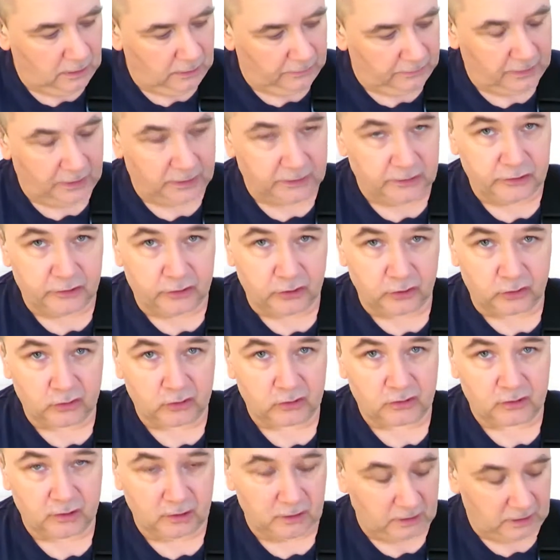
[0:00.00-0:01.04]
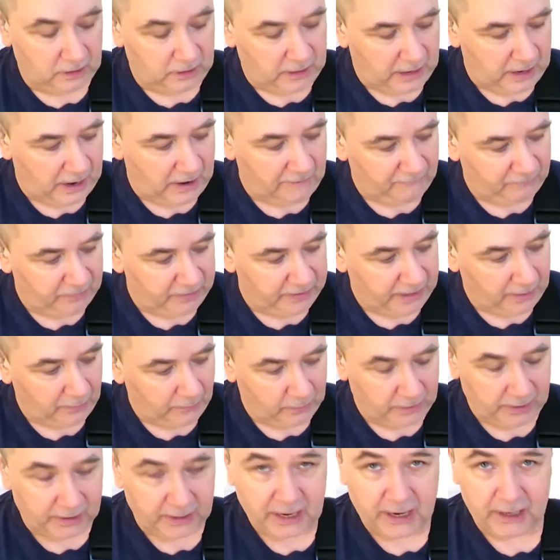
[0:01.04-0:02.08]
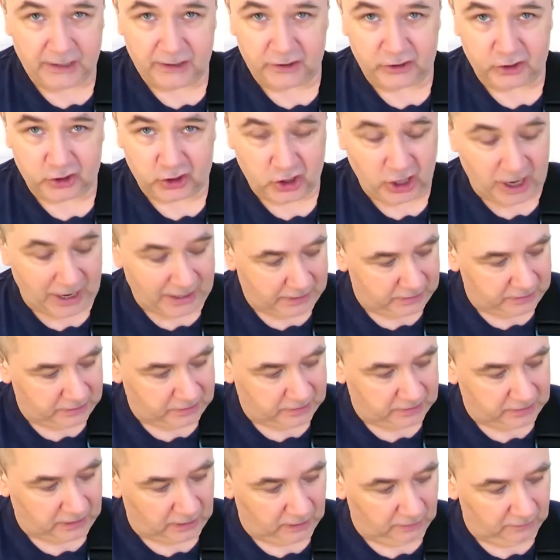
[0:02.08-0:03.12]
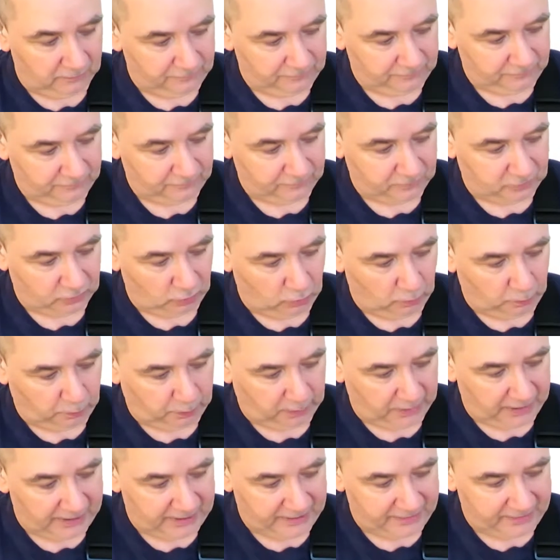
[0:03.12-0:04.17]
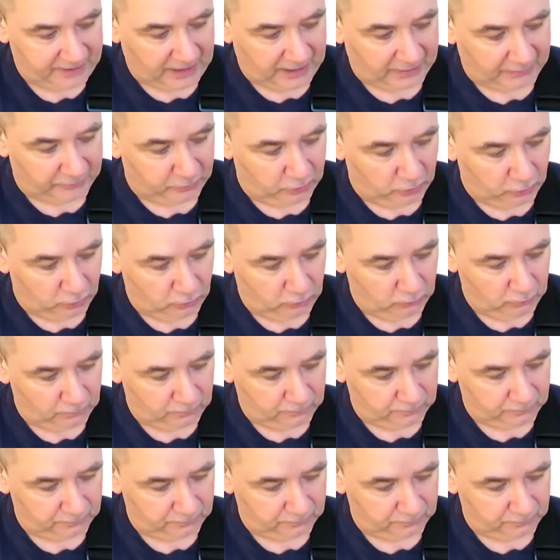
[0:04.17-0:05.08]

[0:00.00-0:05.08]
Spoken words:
And then just every now and again check yourself. So play that note